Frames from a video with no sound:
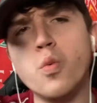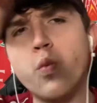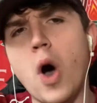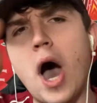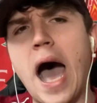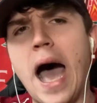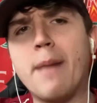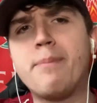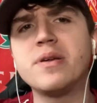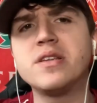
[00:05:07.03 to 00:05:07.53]

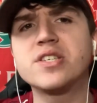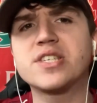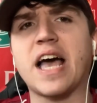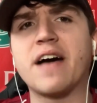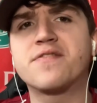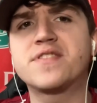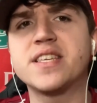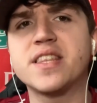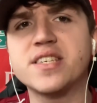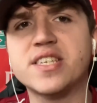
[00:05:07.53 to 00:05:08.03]
what happens
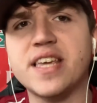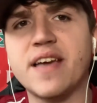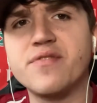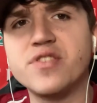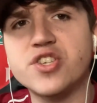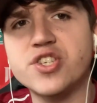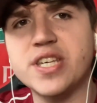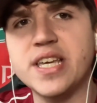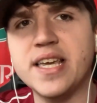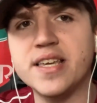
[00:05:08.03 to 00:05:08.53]
after the
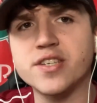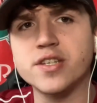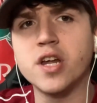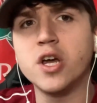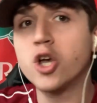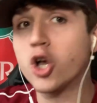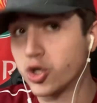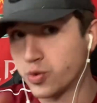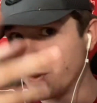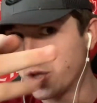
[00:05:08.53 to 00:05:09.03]
seventh season?
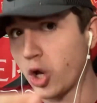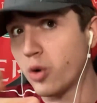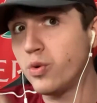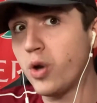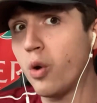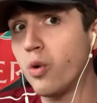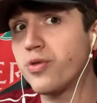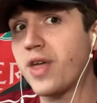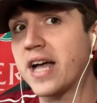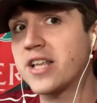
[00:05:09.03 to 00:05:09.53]
Because we don't
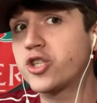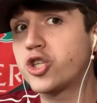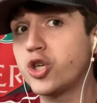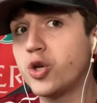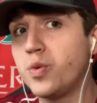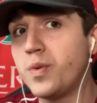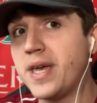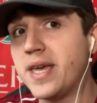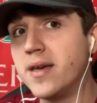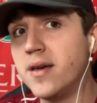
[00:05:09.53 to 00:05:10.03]
know that,
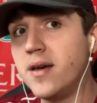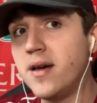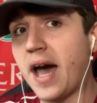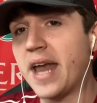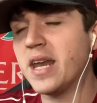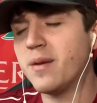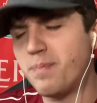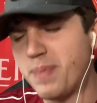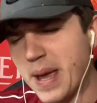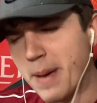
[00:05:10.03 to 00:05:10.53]
do we?
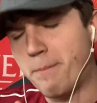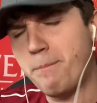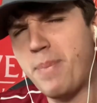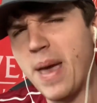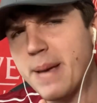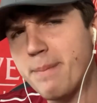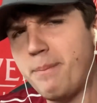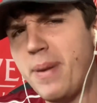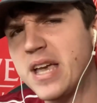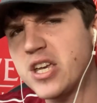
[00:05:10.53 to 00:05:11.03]
And it'd be a
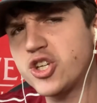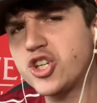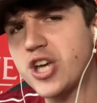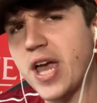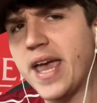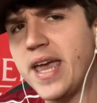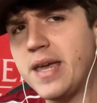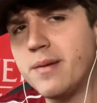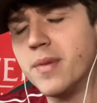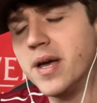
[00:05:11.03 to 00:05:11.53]
big, big
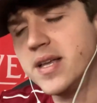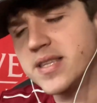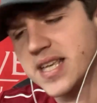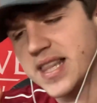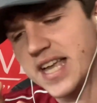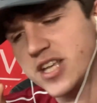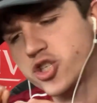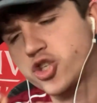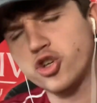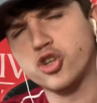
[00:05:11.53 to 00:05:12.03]
shame to
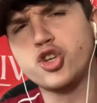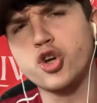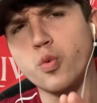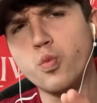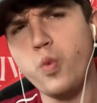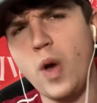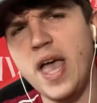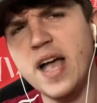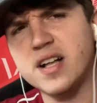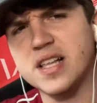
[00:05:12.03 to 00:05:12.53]
let such a
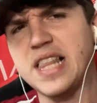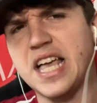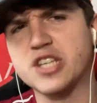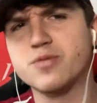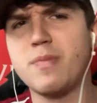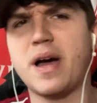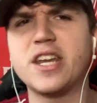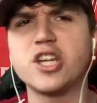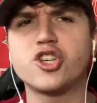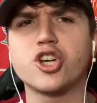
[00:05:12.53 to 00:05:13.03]
world-class
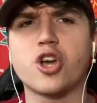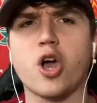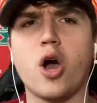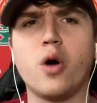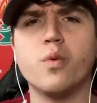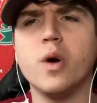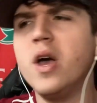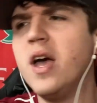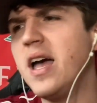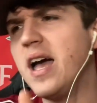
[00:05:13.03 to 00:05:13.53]
manager
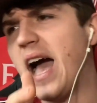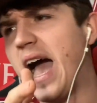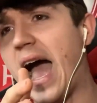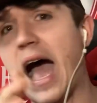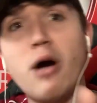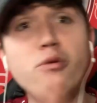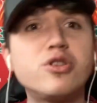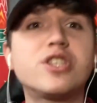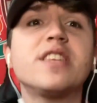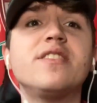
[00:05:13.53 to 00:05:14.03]
go
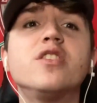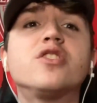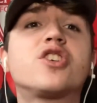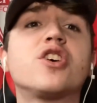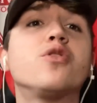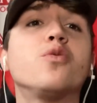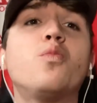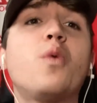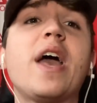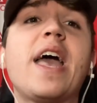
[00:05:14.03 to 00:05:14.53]
out into
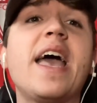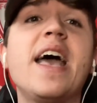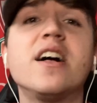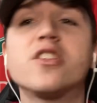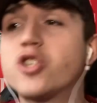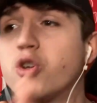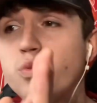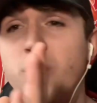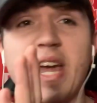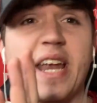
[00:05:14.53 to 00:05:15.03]
the world
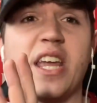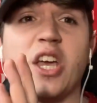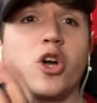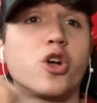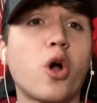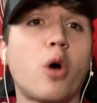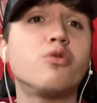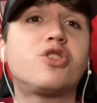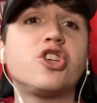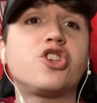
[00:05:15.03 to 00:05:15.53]
to where he could
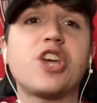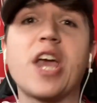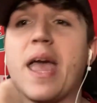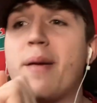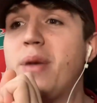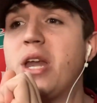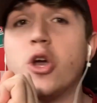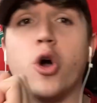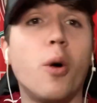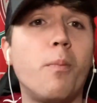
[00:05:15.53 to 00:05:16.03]
go to
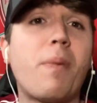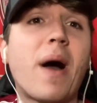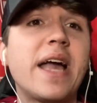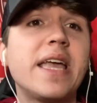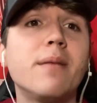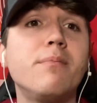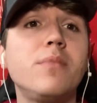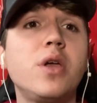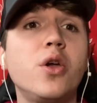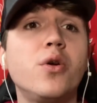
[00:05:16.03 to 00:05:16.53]
Germany or
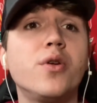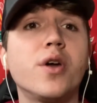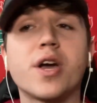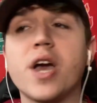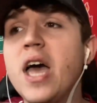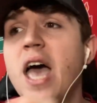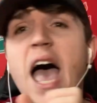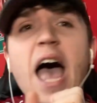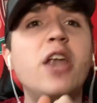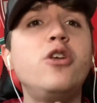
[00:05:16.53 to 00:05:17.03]
Bayern Munich,
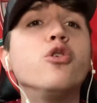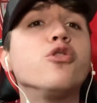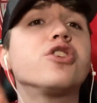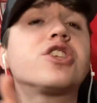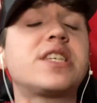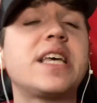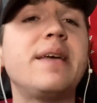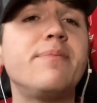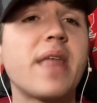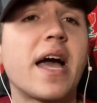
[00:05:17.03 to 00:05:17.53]
another
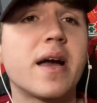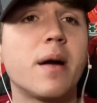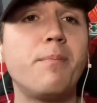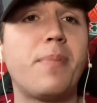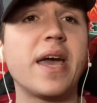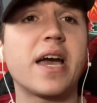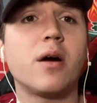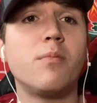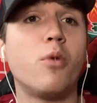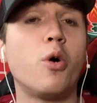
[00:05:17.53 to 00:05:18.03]
team that can
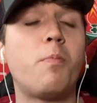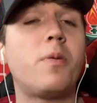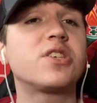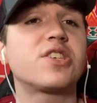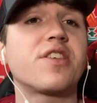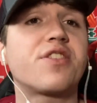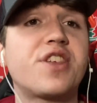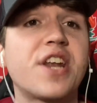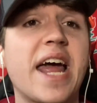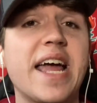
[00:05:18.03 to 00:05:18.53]
pick him up as
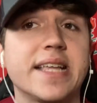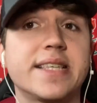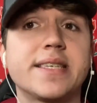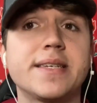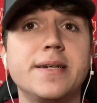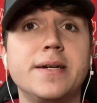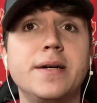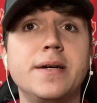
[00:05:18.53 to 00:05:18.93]
a threat